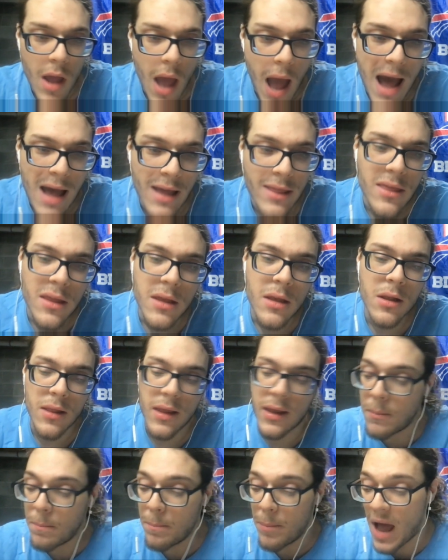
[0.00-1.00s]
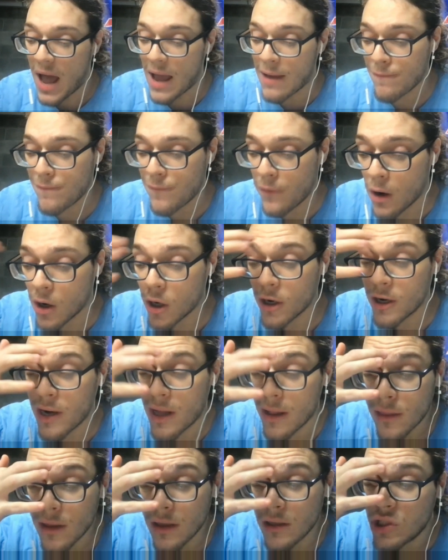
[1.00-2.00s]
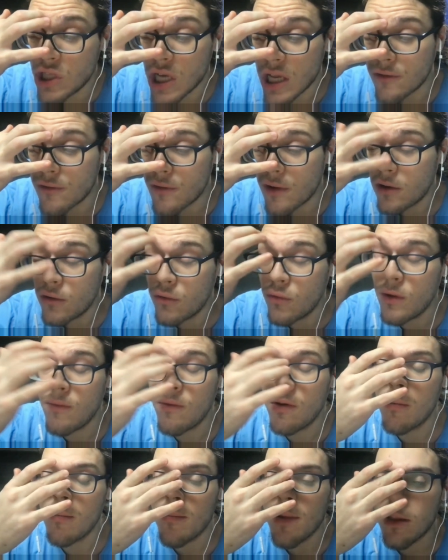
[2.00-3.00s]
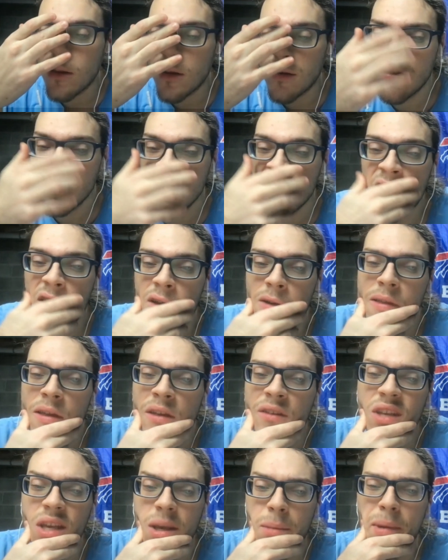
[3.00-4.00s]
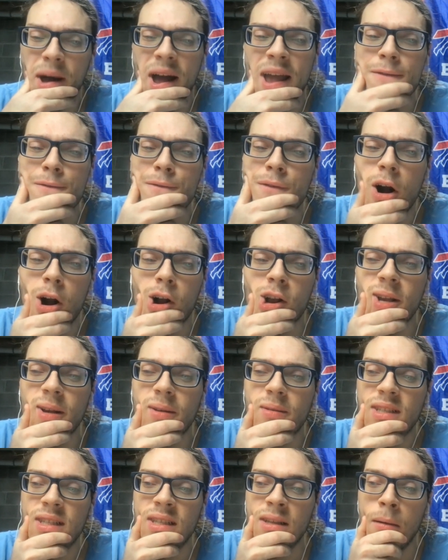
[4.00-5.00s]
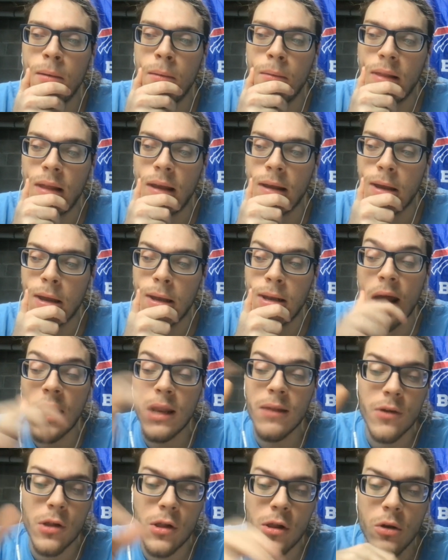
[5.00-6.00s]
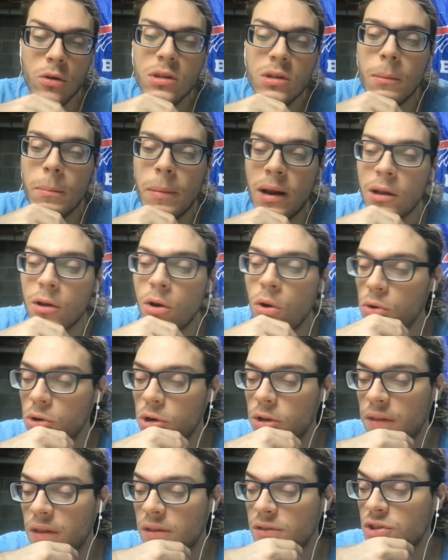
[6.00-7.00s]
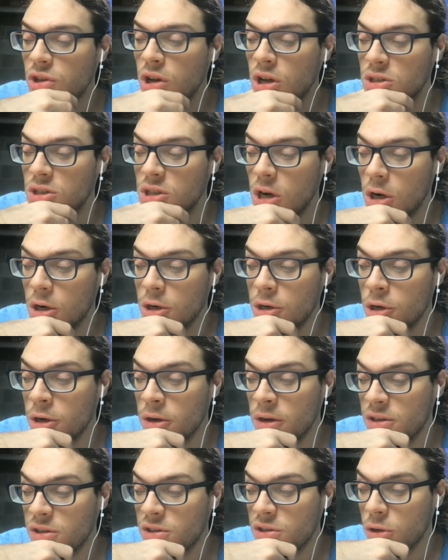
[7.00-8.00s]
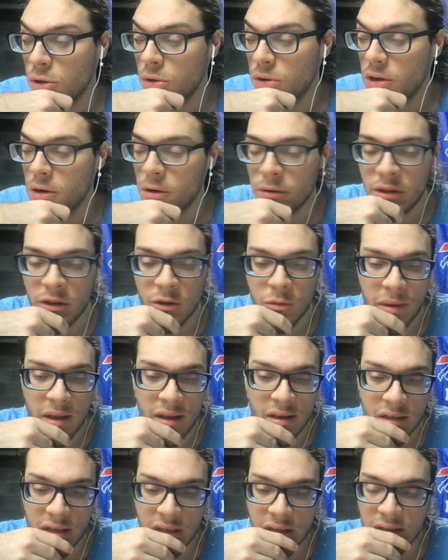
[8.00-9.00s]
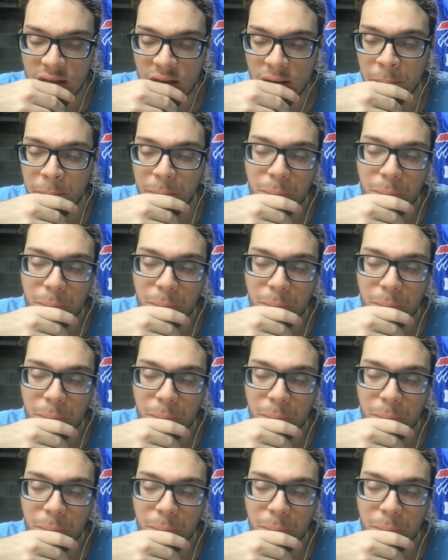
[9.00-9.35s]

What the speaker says: I think, like, by far, and I think Jets fans will even admit this and tell you this, like, by far he was, like, not even close to better corner than Sauce Gardner in his third year this past season.